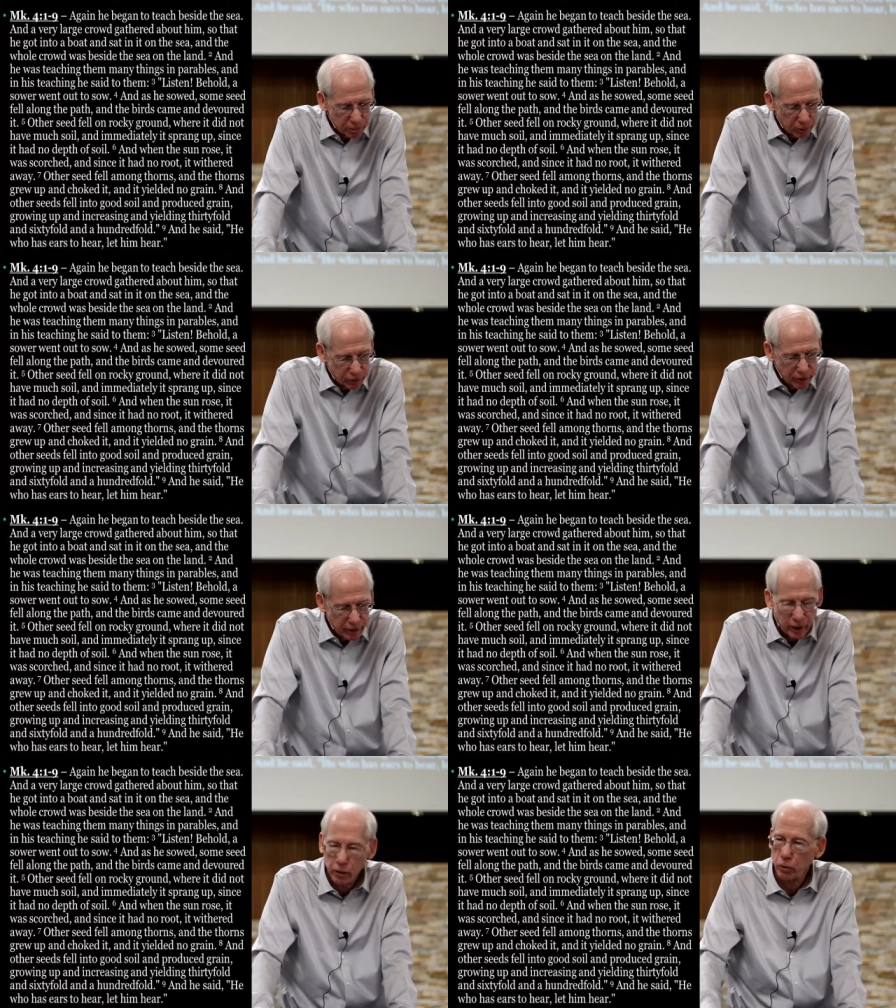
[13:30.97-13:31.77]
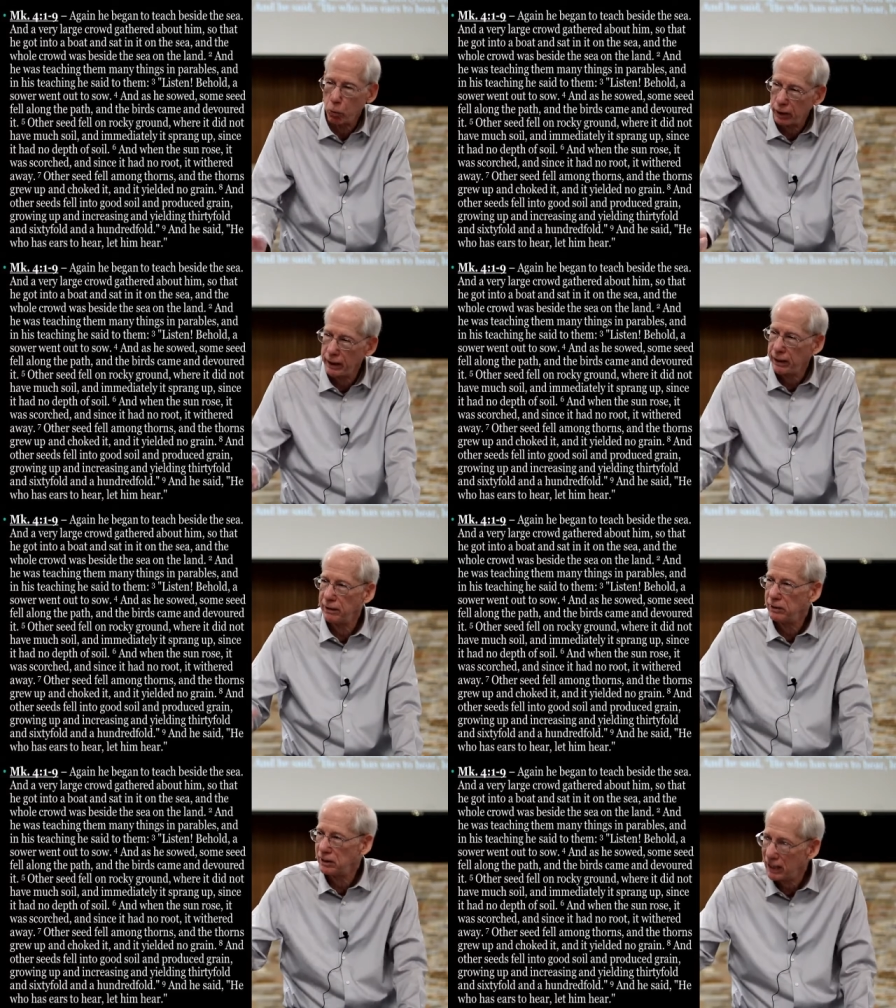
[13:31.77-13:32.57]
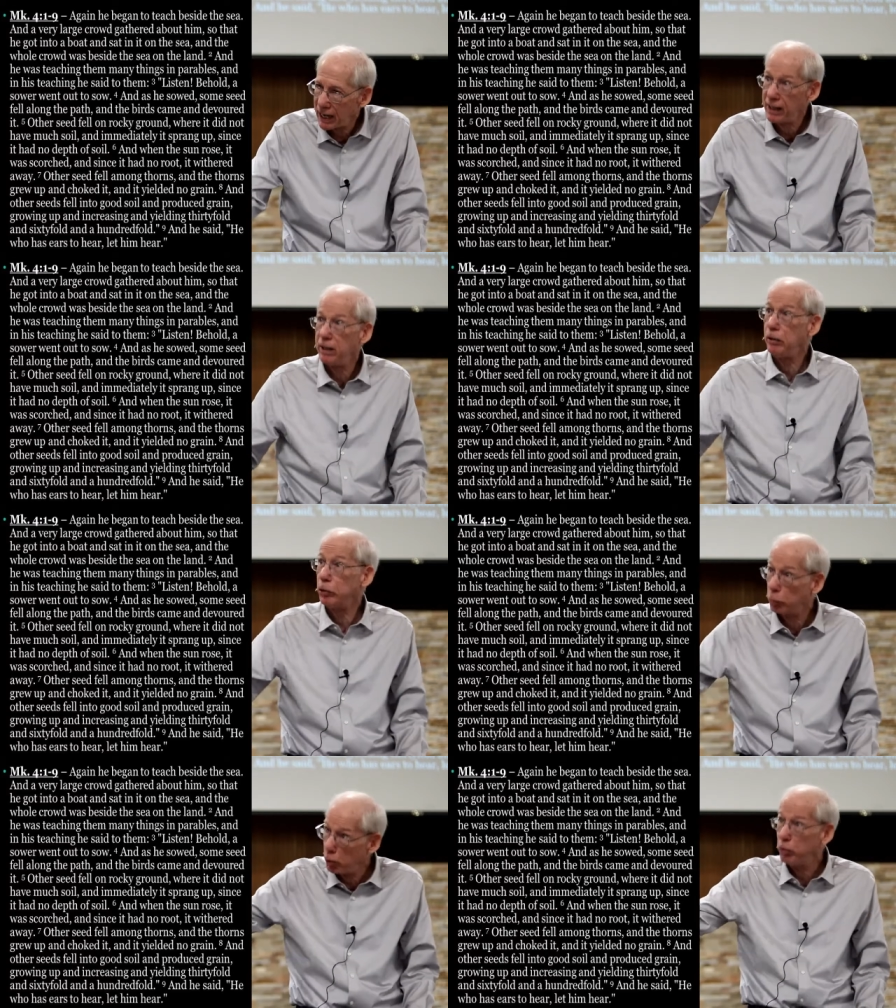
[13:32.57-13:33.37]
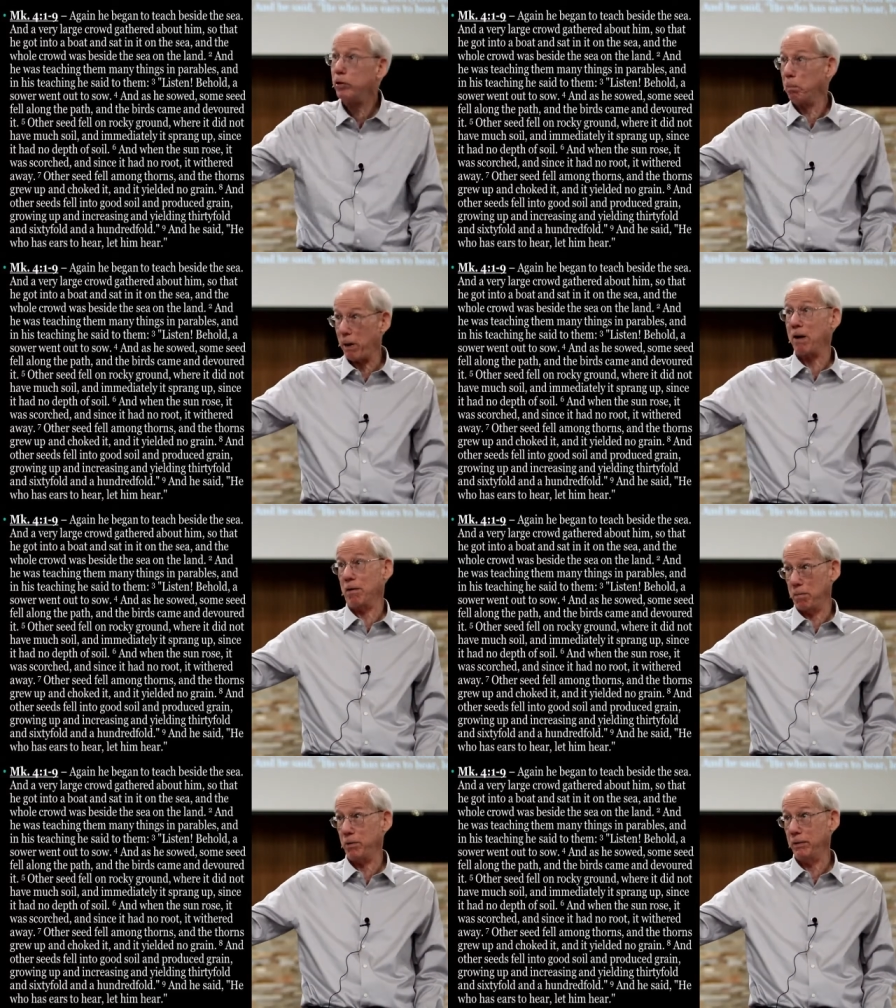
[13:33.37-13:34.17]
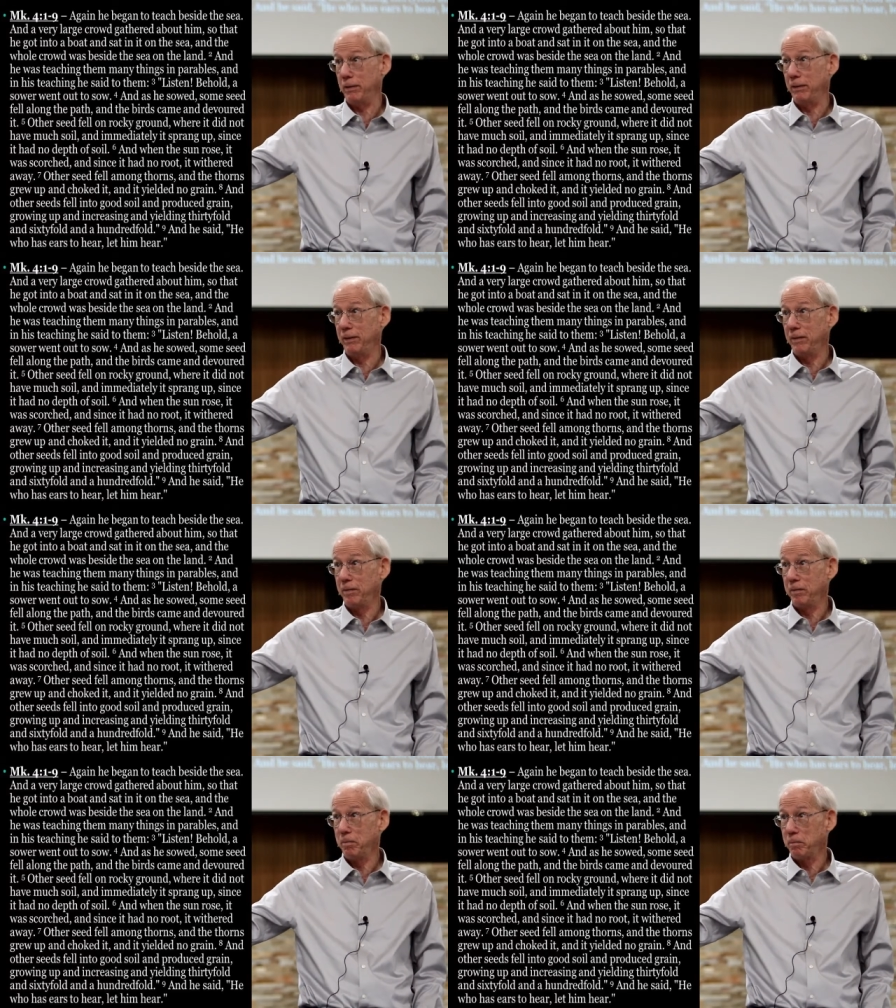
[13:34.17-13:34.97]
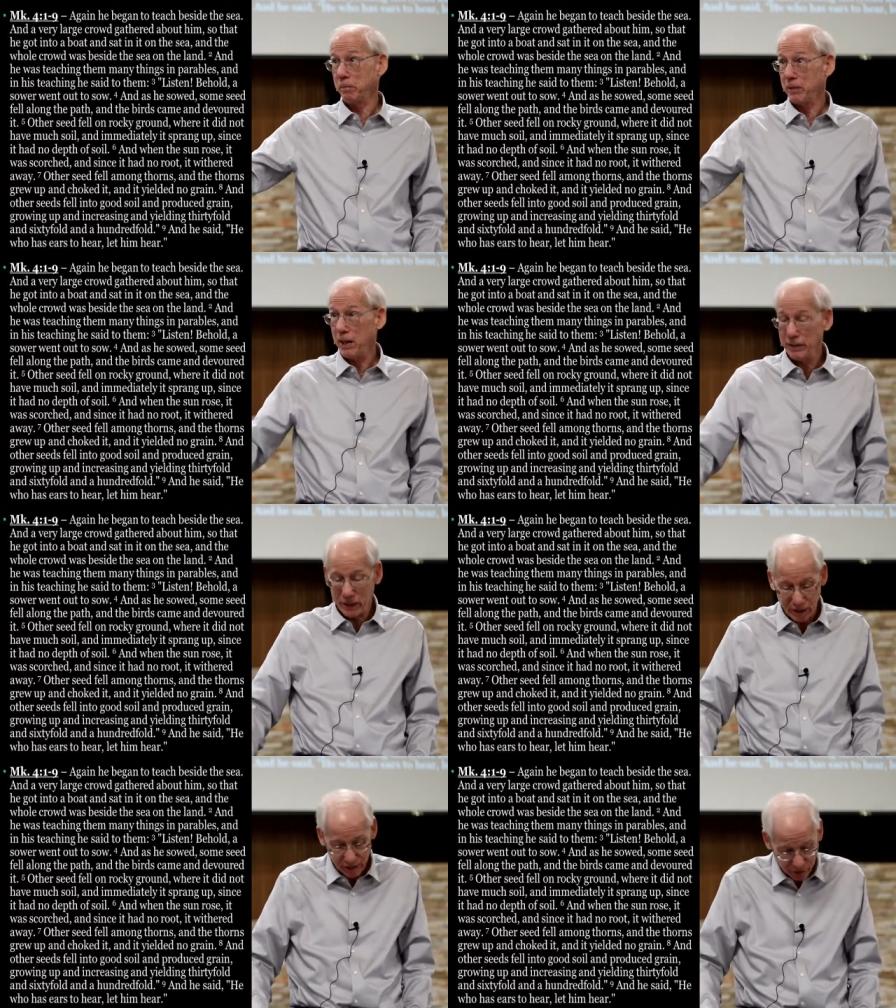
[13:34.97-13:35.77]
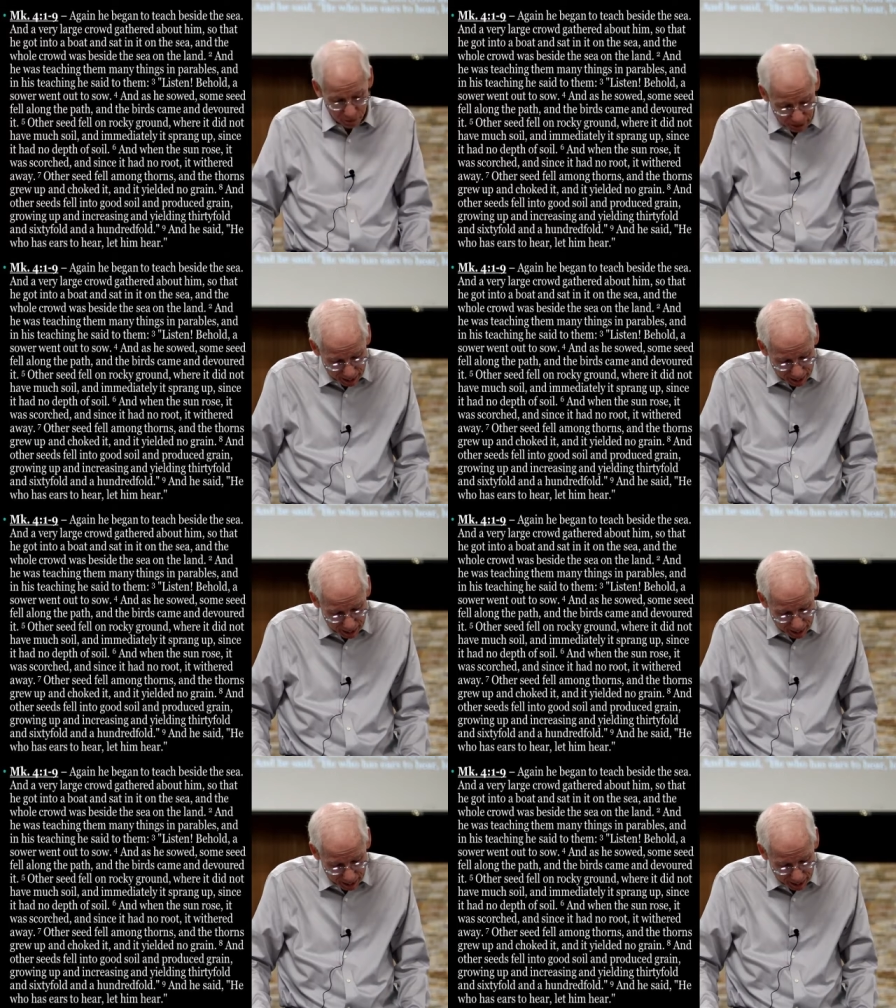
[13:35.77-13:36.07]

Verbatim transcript: people to hear what he is saying through the parable as he does